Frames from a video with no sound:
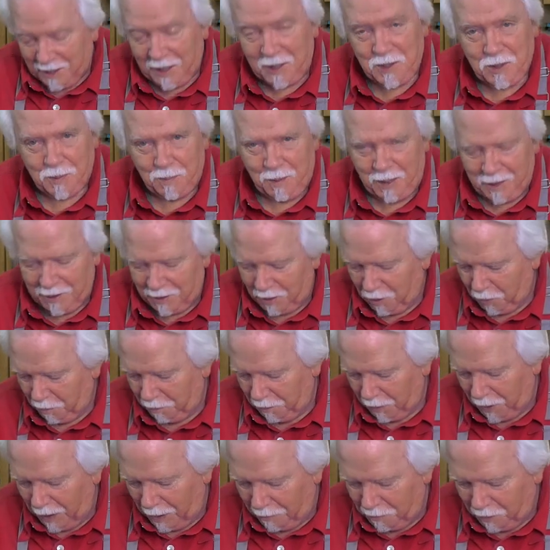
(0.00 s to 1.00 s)
as you may know,
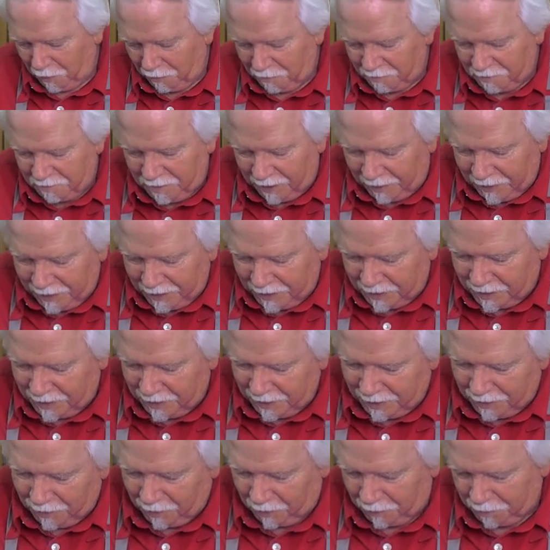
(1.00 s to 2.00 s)
I'm not very
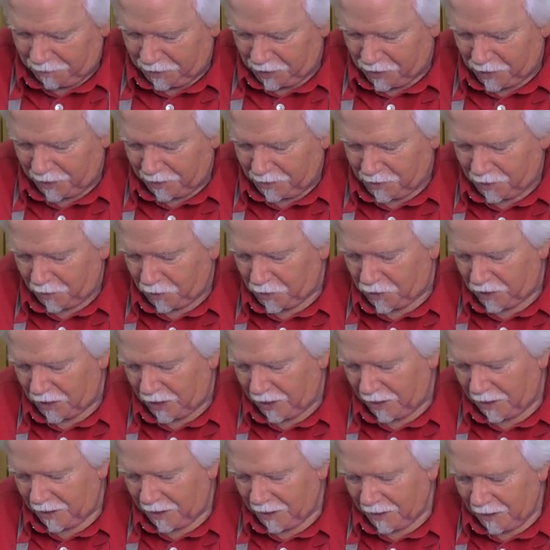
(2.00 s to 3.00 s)
keen on potato
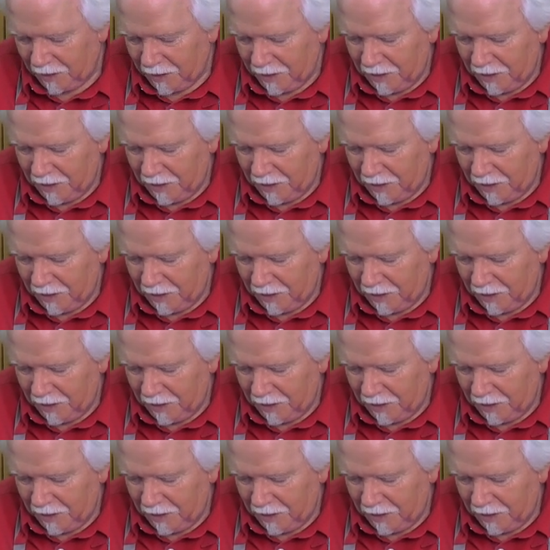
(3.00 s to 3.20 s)
skin